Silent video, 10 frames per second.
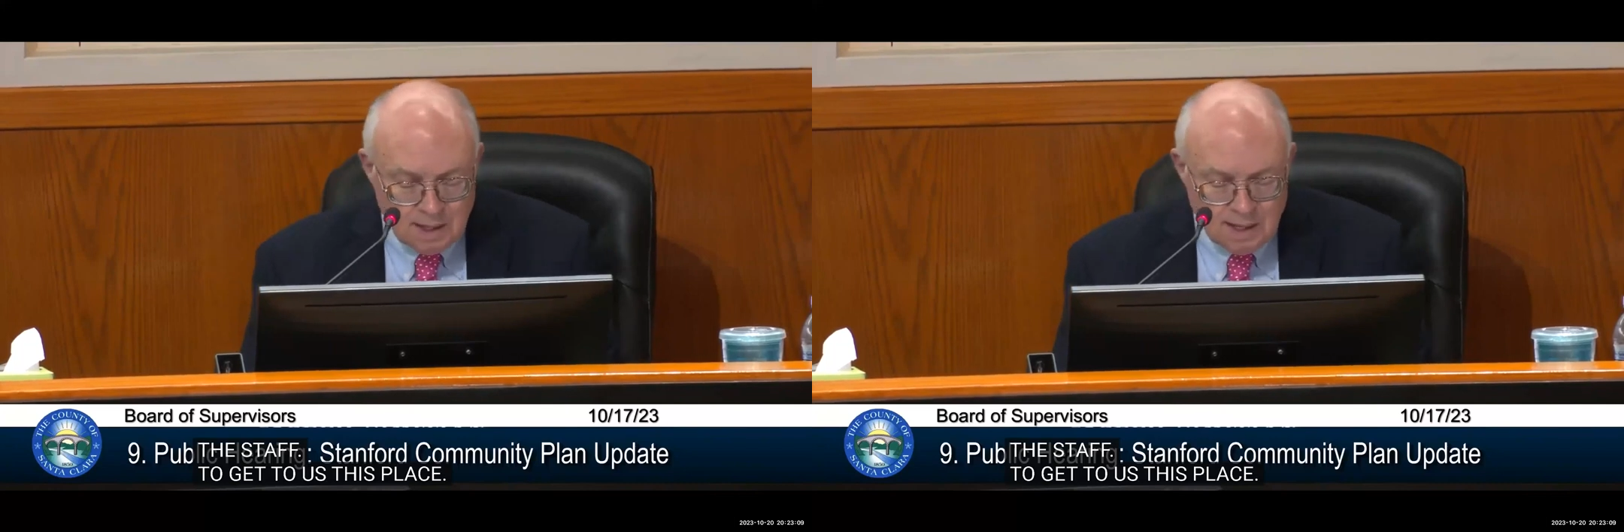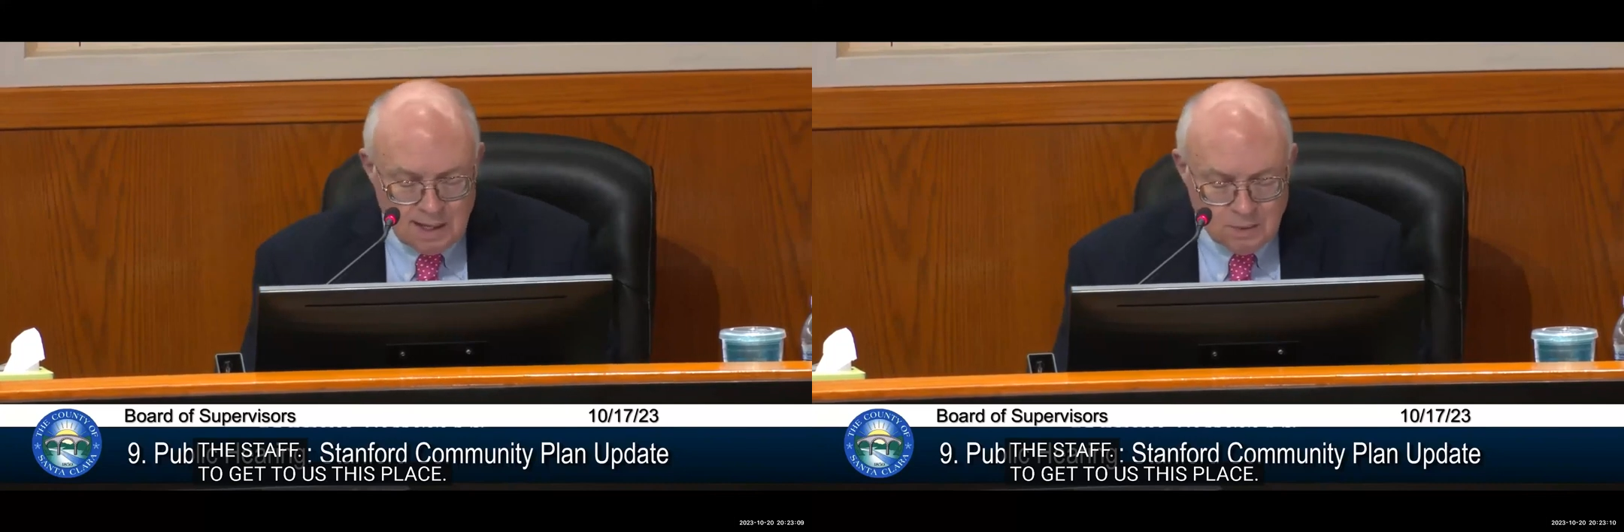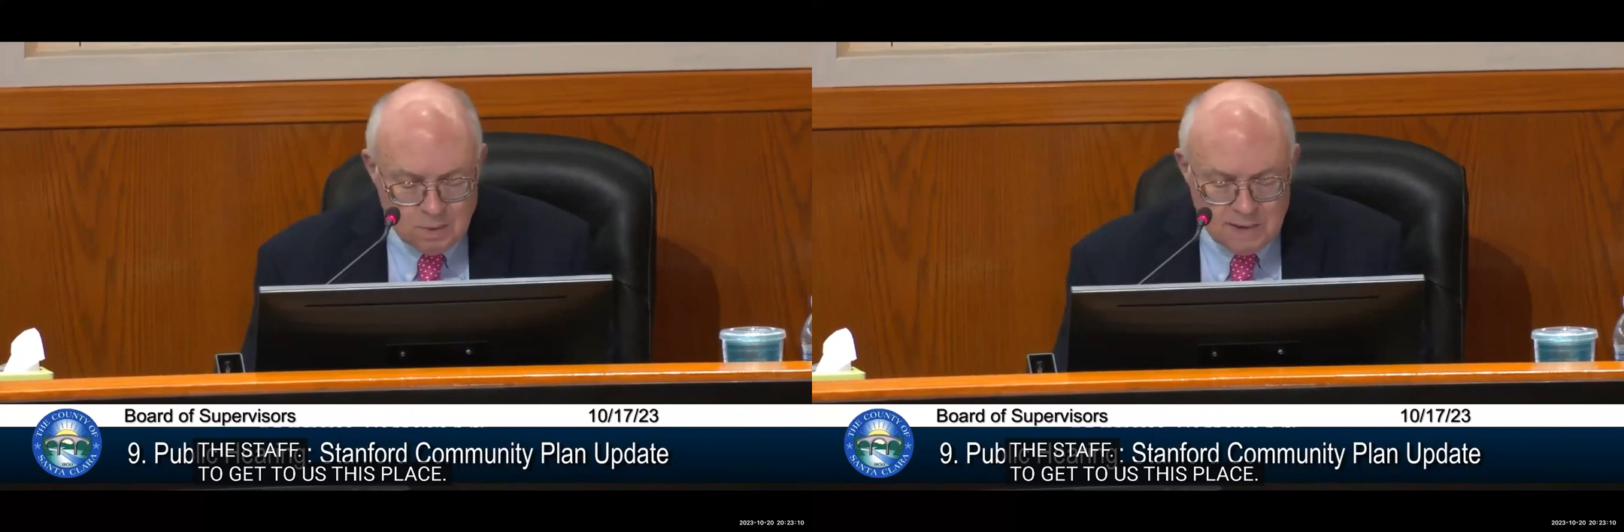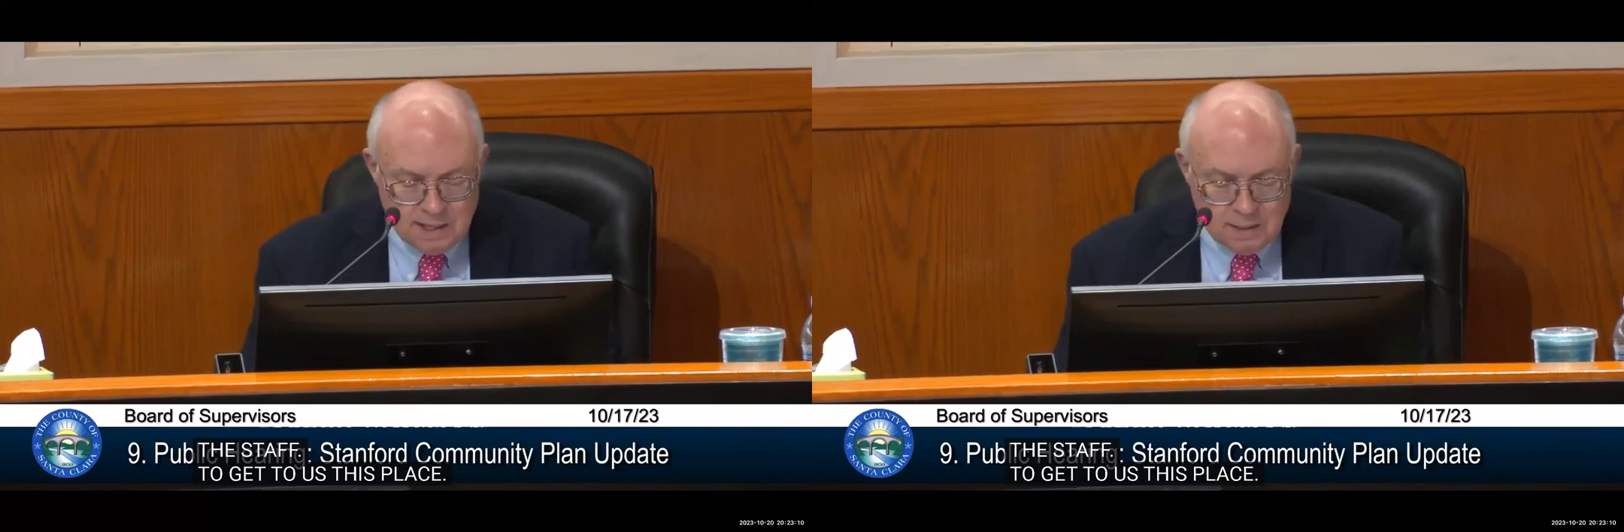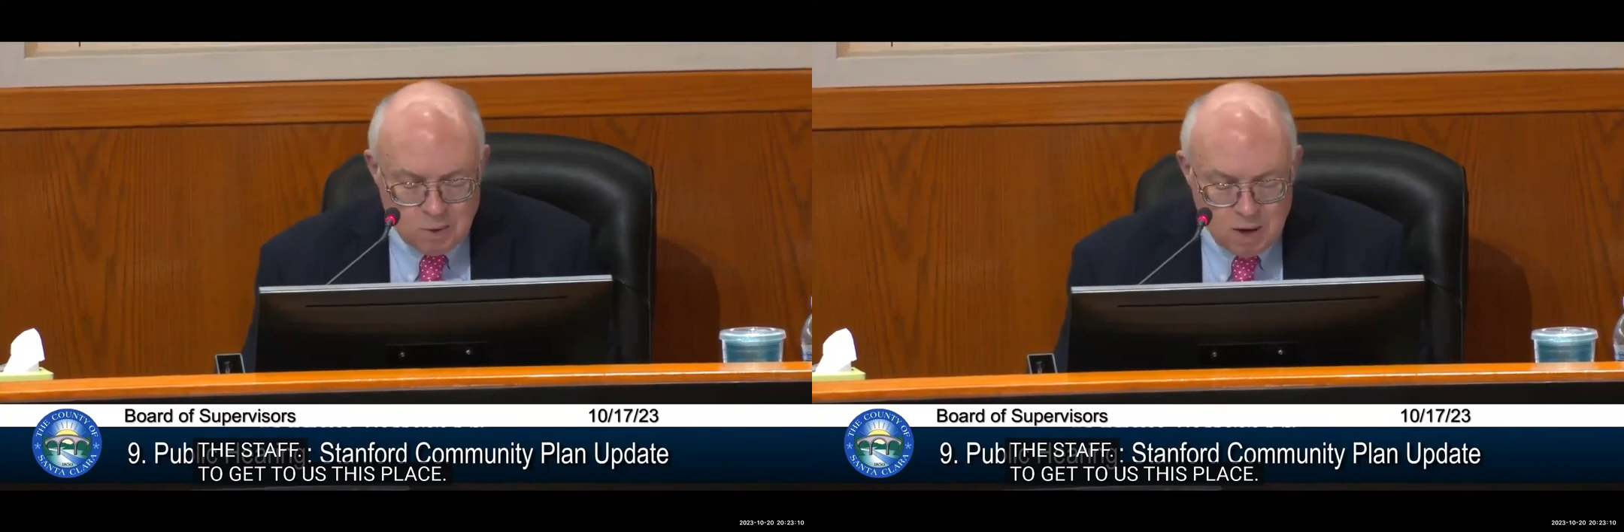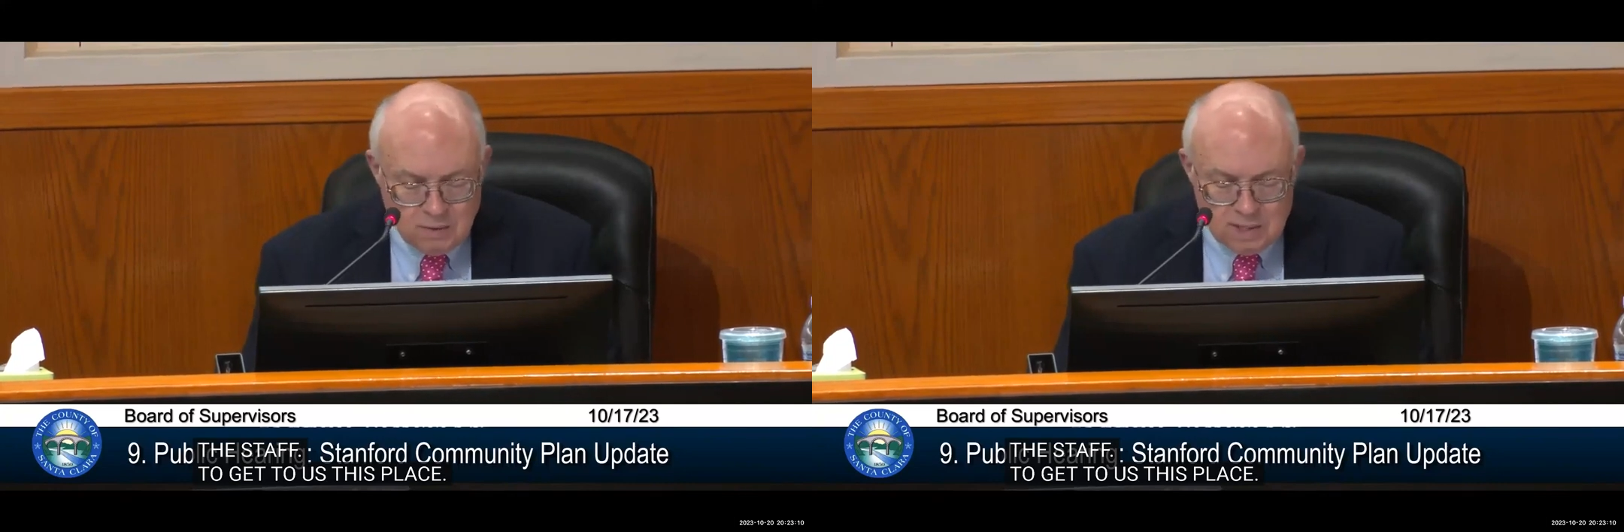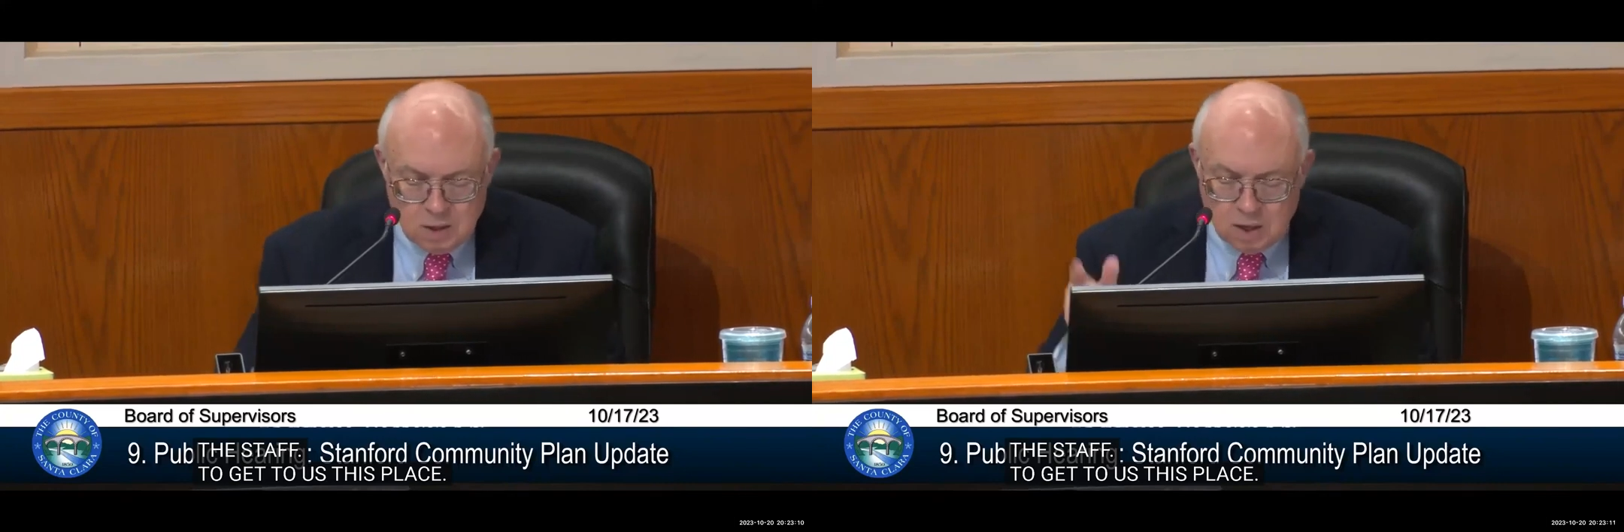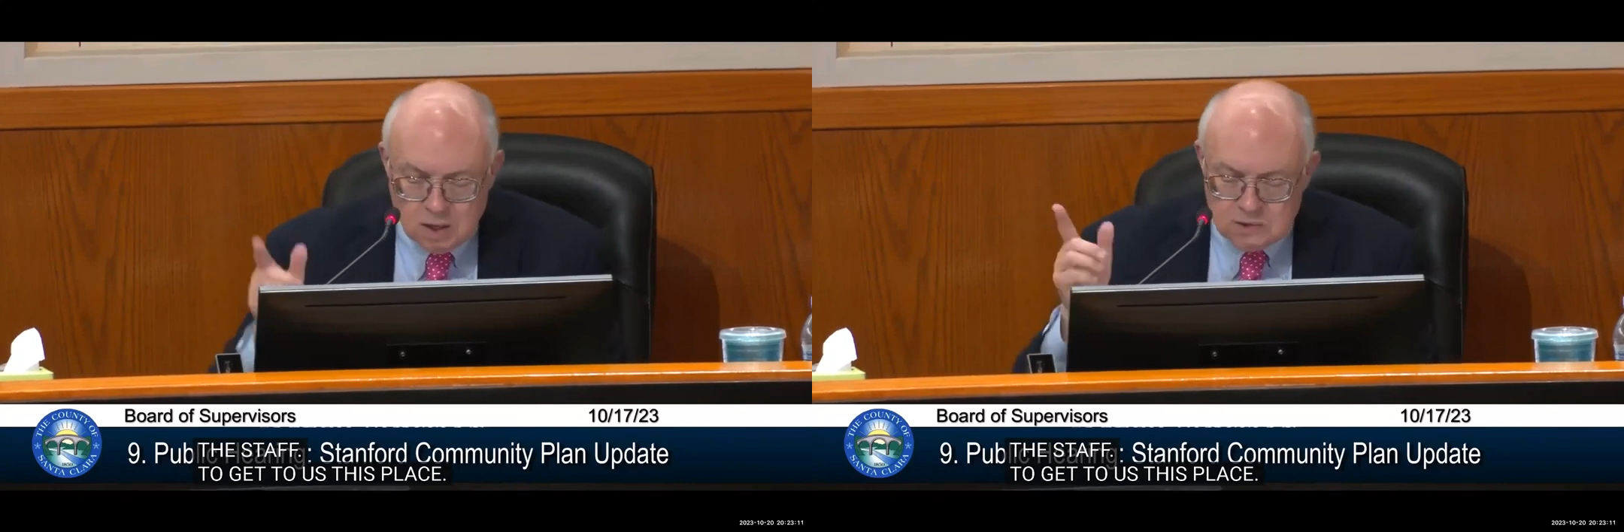and that we're making
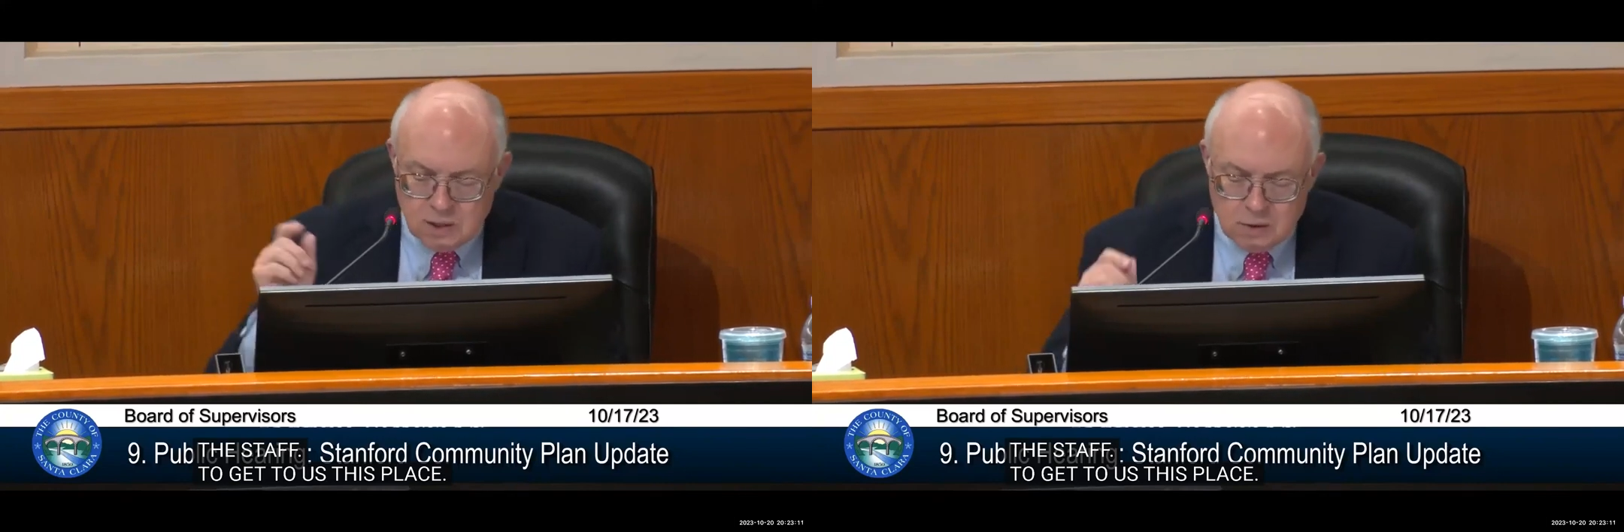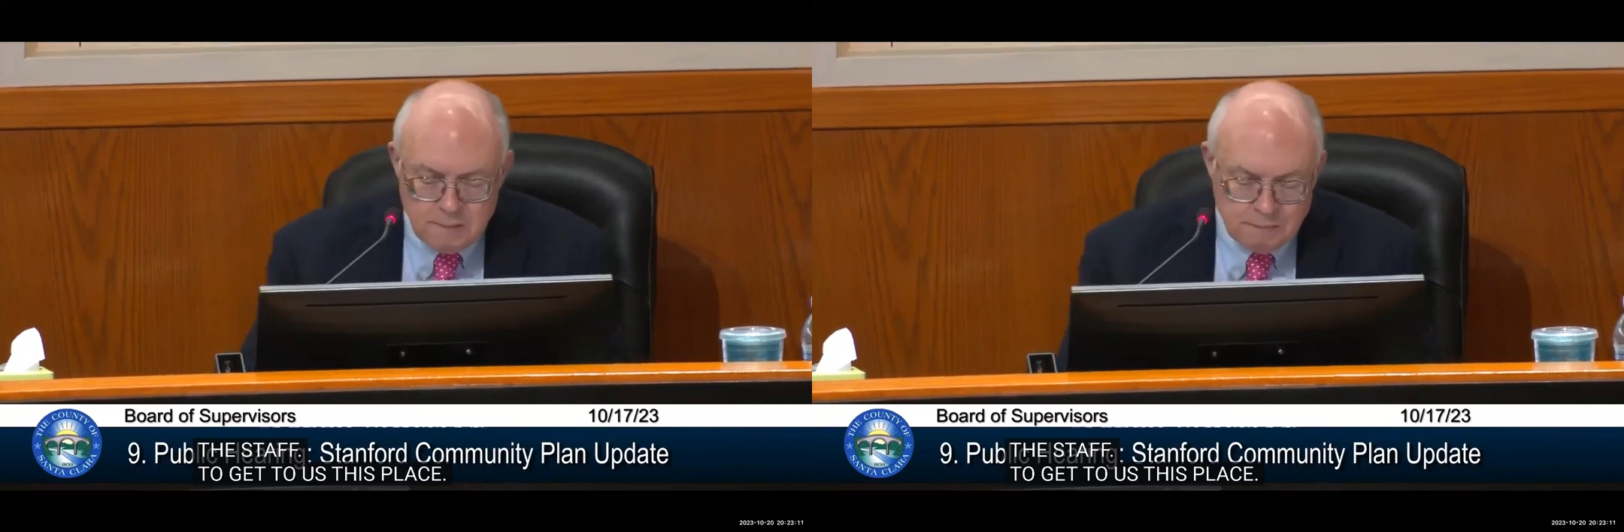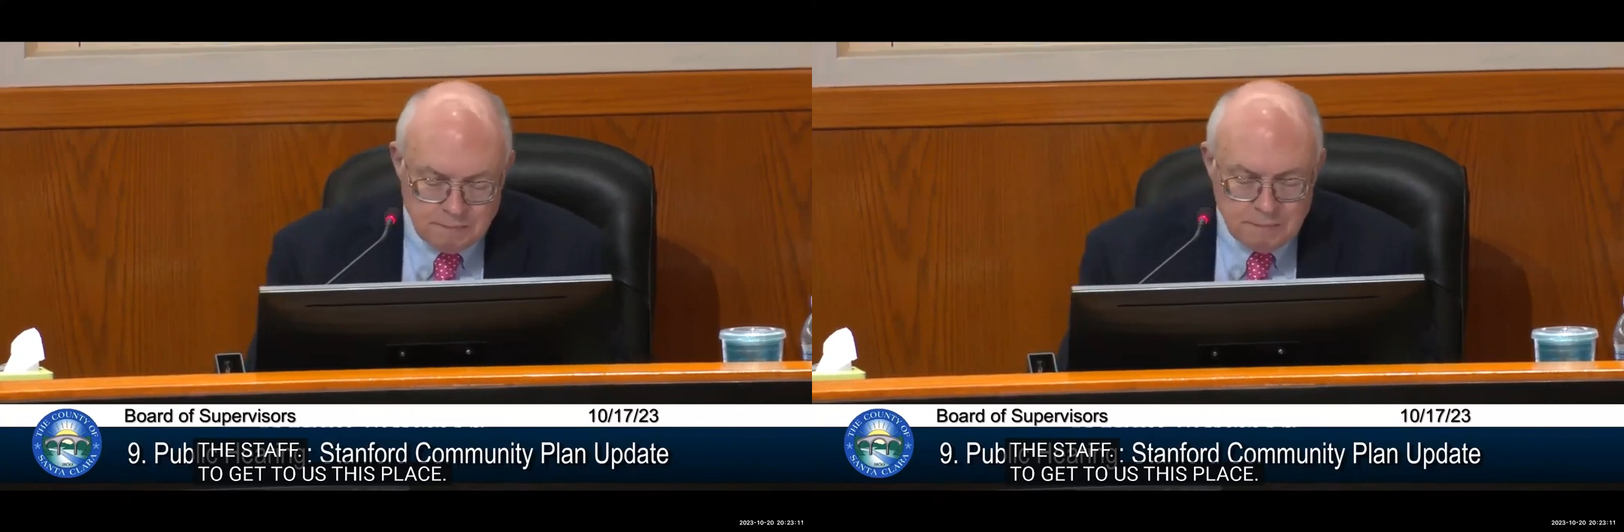progress. Also,